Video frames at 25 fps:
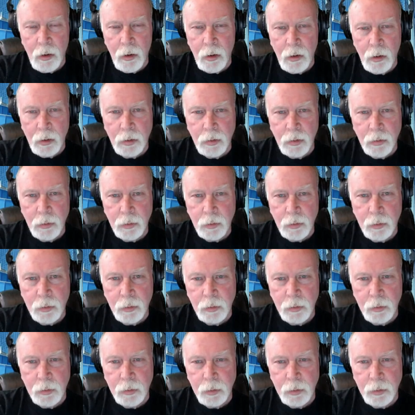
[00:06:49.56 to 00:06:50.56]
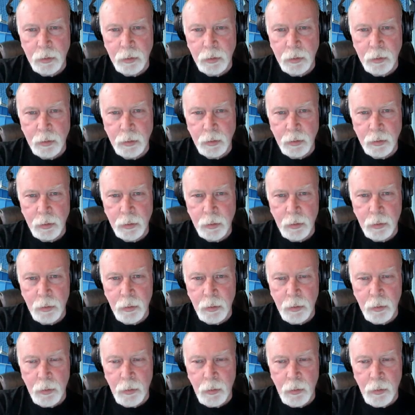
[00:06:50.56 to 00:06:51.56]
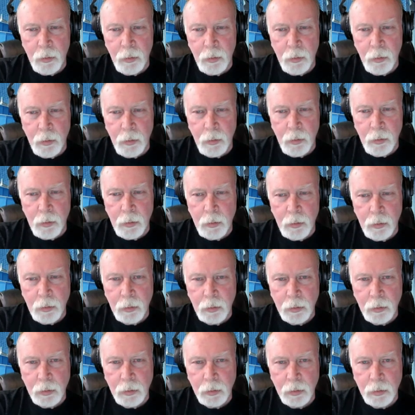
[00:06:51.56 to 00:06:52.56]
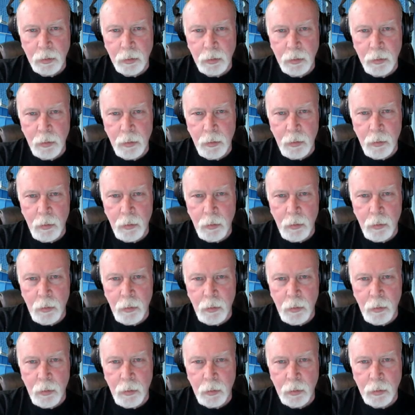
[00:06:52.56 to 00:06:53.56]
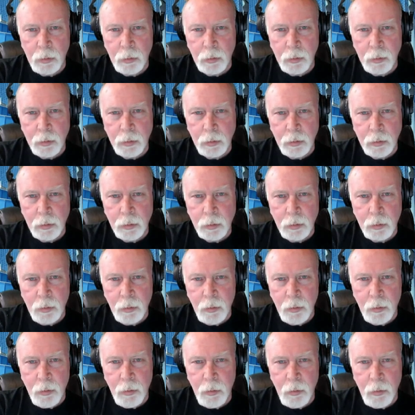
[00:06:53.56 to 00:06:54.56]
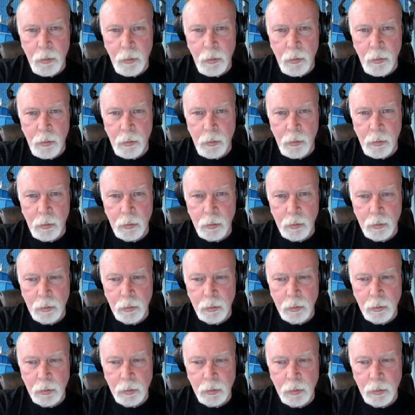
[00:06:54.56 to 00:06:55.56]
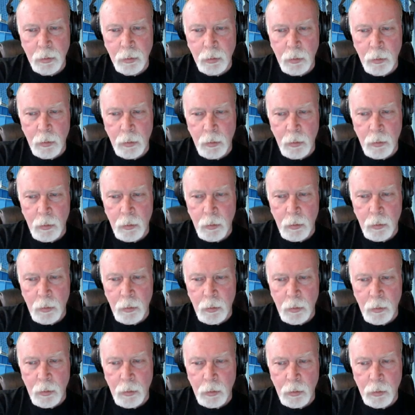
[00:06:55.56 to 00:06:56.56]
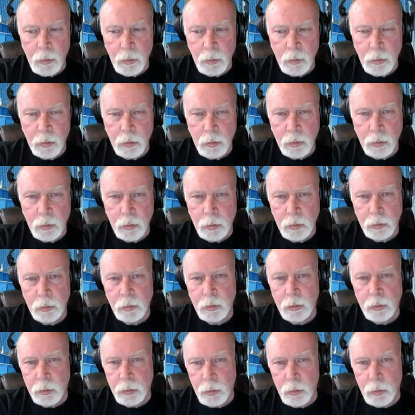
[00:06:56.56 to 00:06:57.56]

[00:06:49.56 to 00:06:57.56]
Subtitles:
[no speech]